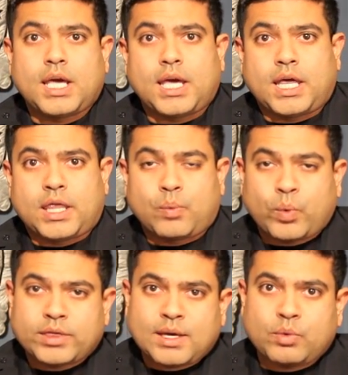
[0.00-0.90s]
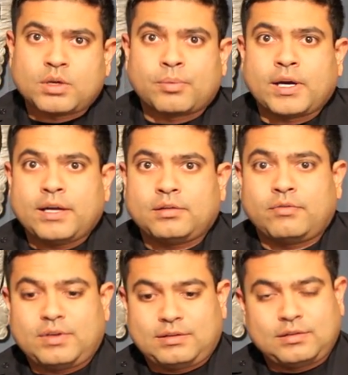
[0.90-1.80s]
And what that will comprise
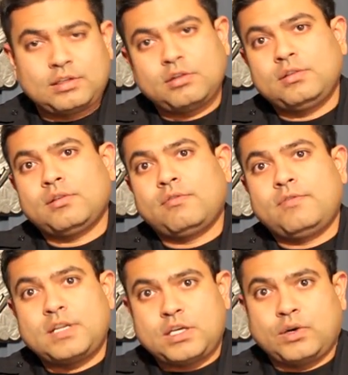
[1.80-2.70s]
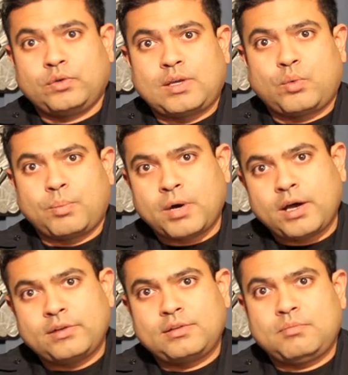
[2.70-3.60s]
of is a series of videos that will
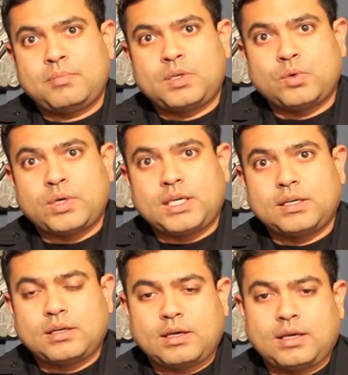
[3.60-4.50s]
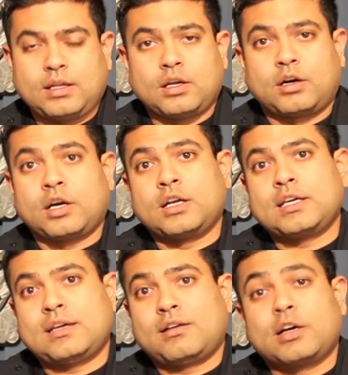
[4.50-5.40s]
pause in between and are going
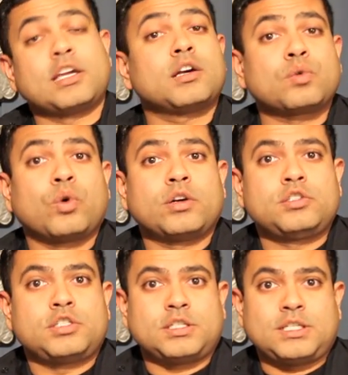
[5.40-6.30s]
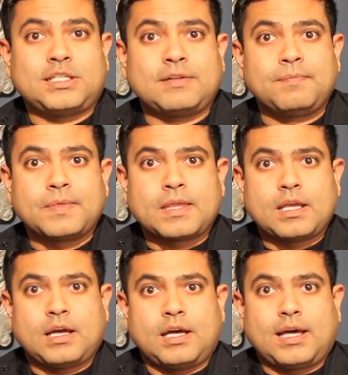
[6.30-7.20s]
to are geared towards judging
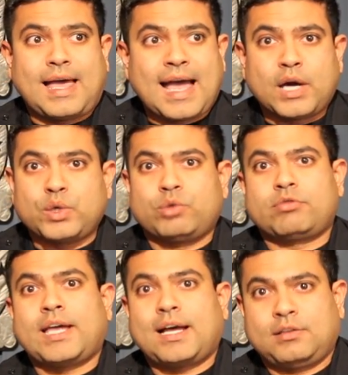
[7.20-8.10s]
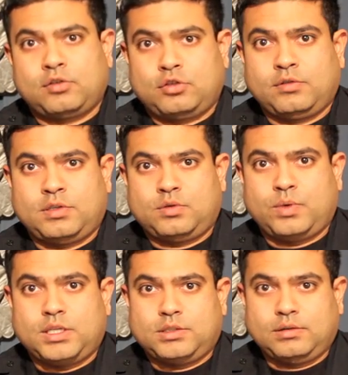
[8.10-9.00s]
uh, how you would react to certain
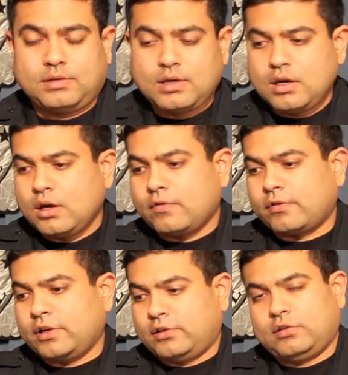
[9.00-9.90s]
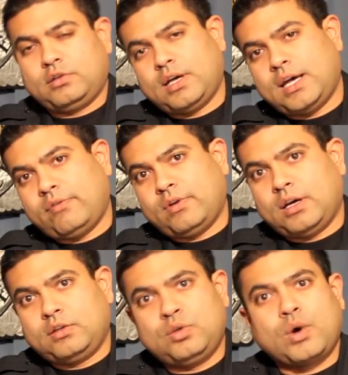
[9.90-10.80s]
situations. For instance, you'll have
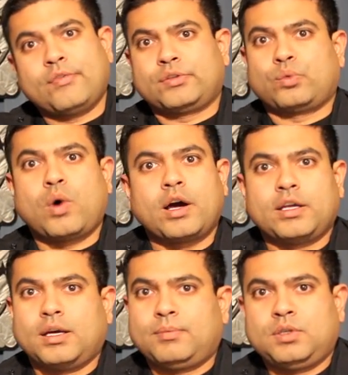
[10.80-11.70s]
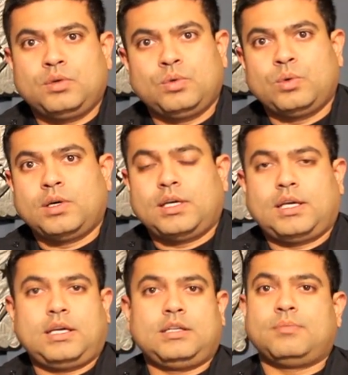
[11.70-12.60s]
uh, two officers walking up to
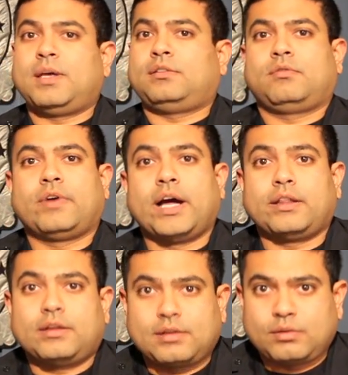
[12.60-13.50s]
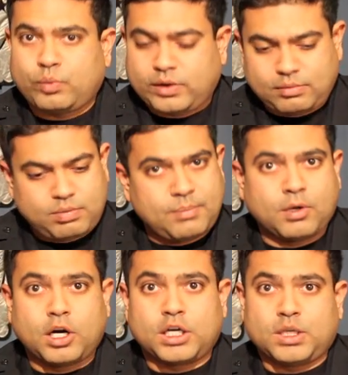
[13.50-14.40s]
a domestic violence with people
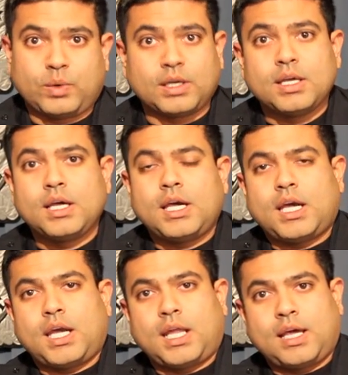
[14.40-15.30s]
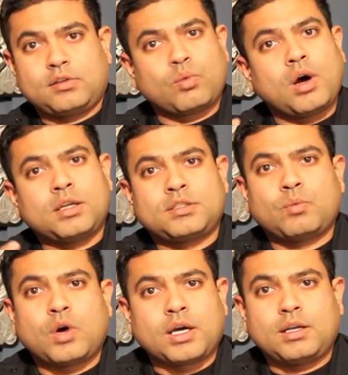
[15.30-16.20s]
arguing. And as you're walk
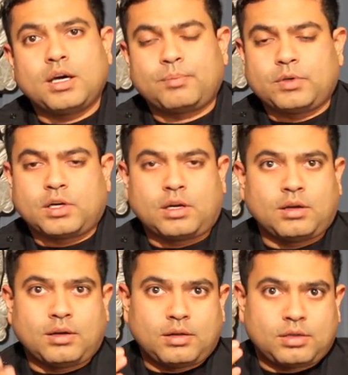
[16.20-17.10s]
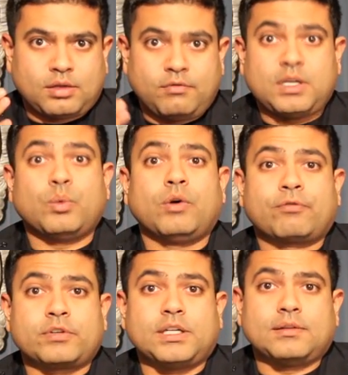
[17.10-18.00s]
walking up, you're going to the video will
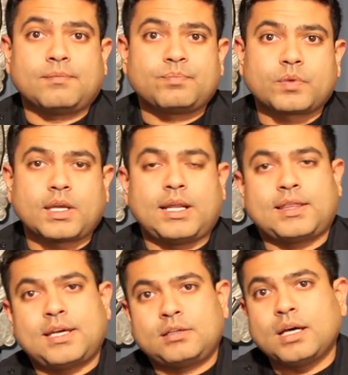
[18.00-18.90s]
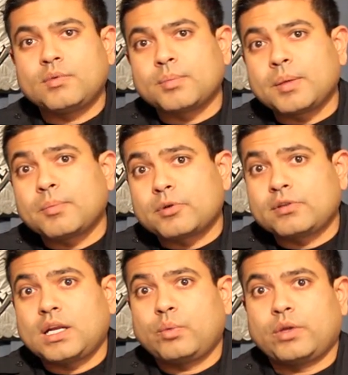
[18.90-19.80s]
freeze. And at that time, you'll be
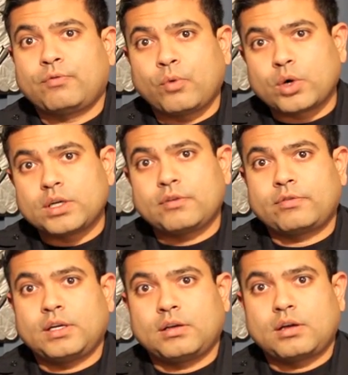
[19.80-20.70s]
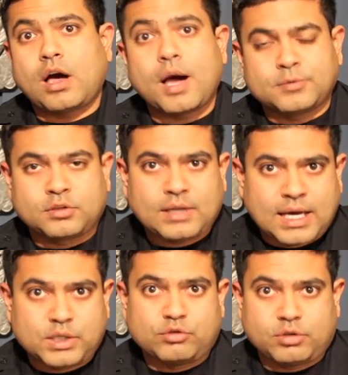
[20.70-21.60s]
presented with four different options on
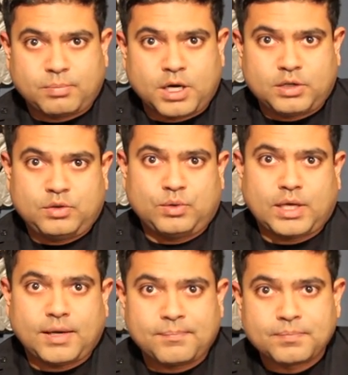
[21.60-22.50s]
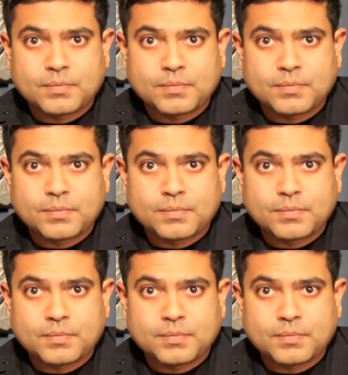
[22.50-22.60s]
how you'd respond to that.